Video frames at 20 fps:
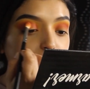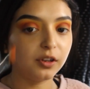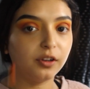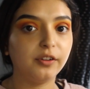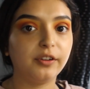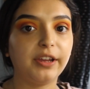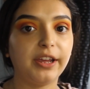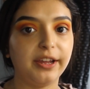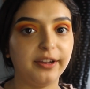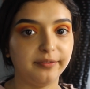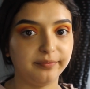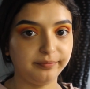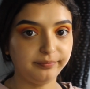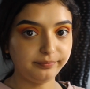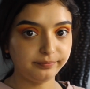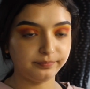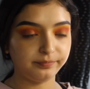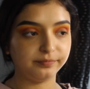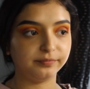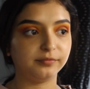Okay,
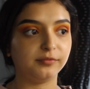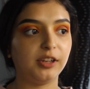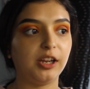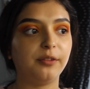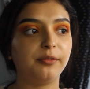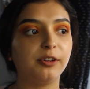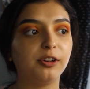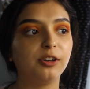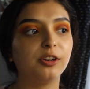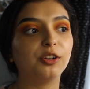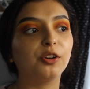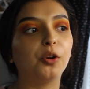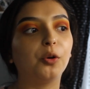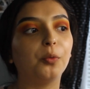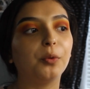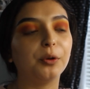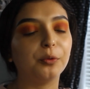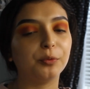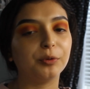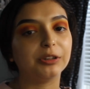now we're gonna
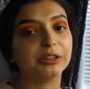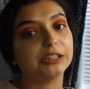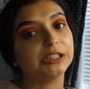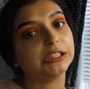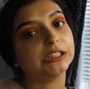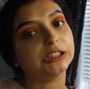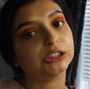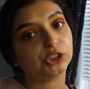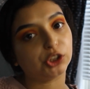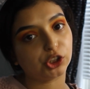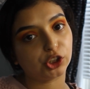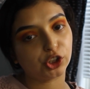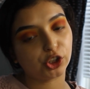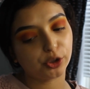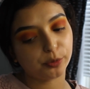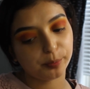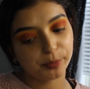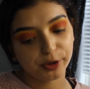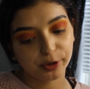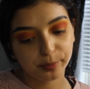go in with the
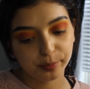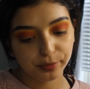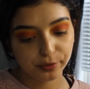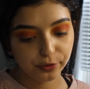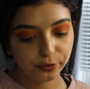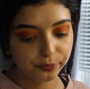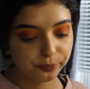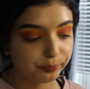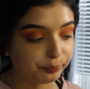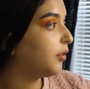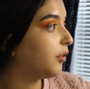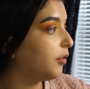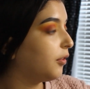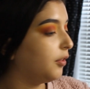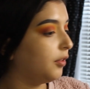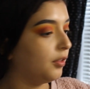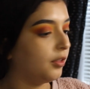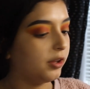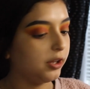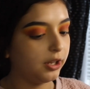darker purple,
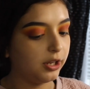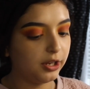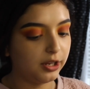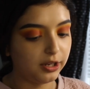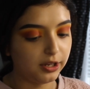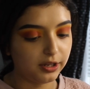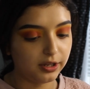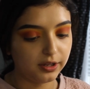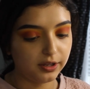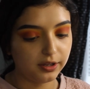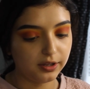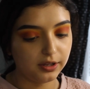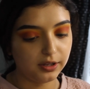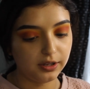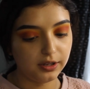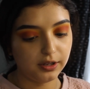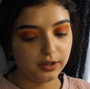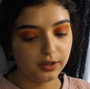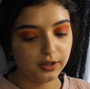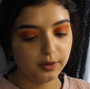the
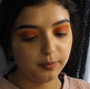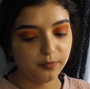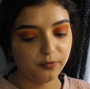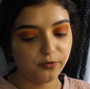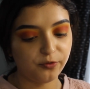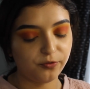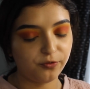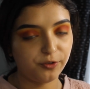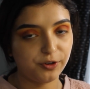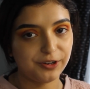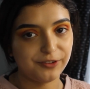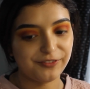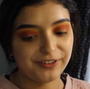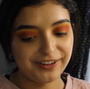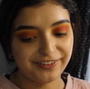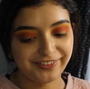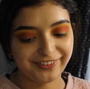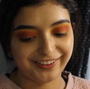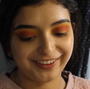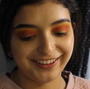
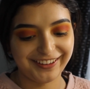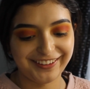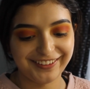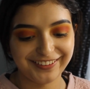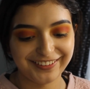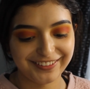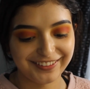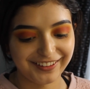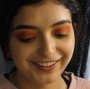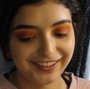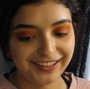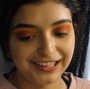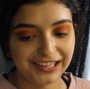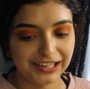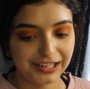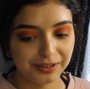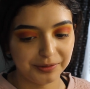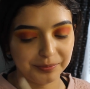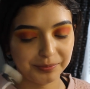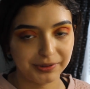M456
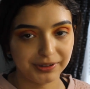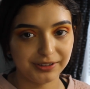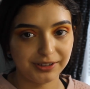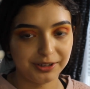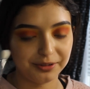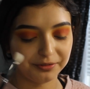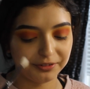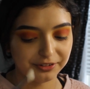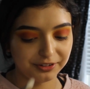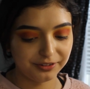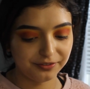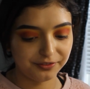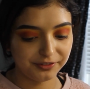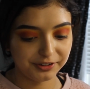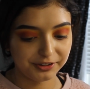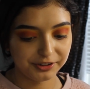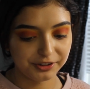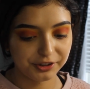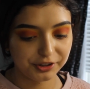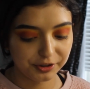again, but obviously for
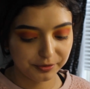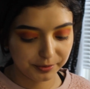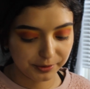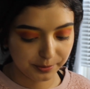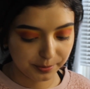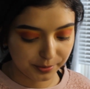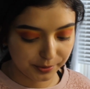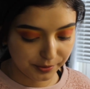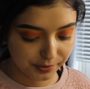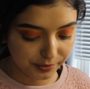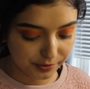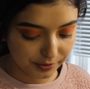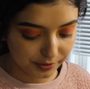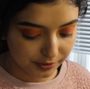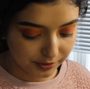a darker purple.